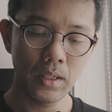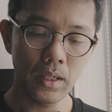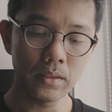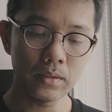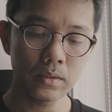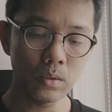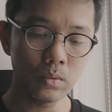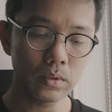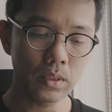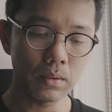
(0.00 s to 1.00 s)
and
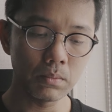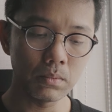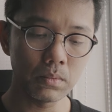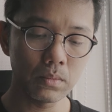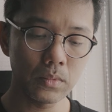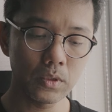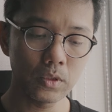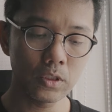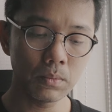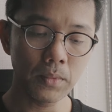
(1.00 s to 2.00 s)
told him
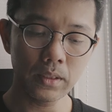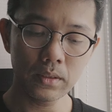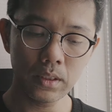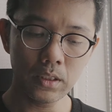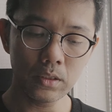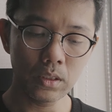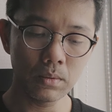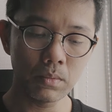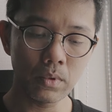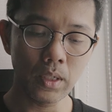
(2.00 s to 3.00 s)
she might teach
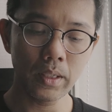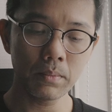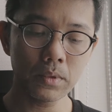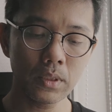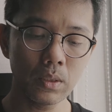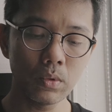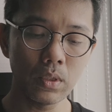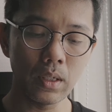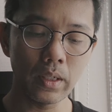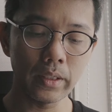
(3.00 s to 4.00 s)
him rhymes he
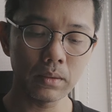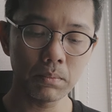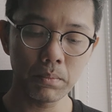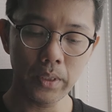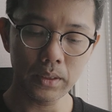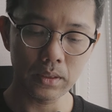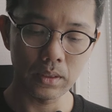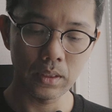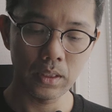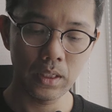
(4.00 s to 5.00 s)
would like
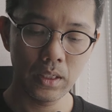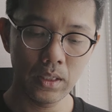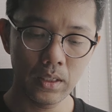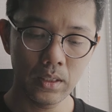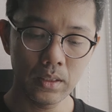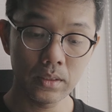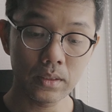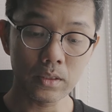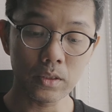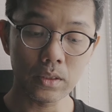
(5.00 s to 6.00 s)
better,
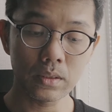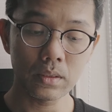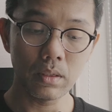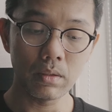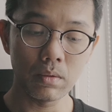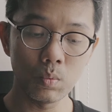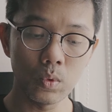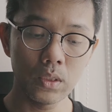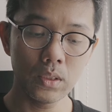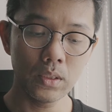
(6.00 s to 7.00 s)
such as the
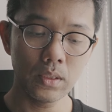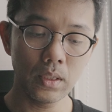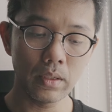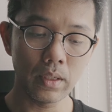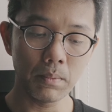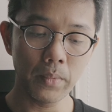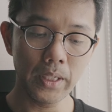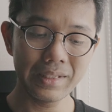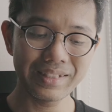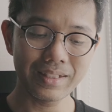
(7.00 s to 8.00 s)
word that
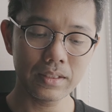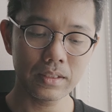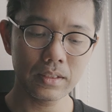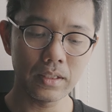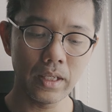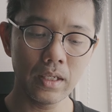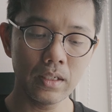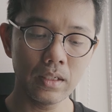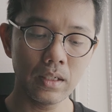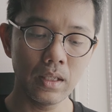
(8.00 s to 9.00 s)
makes a
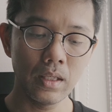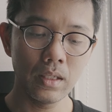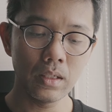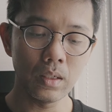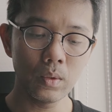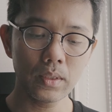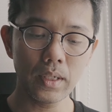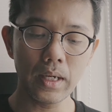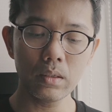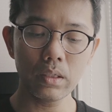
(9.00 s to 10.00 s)
snail look
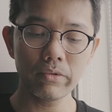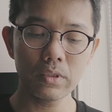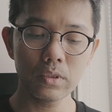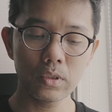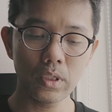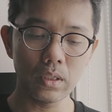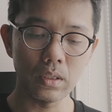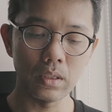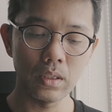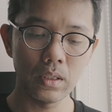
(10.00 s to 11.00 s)
out of his
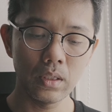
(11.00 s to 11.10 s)
shell,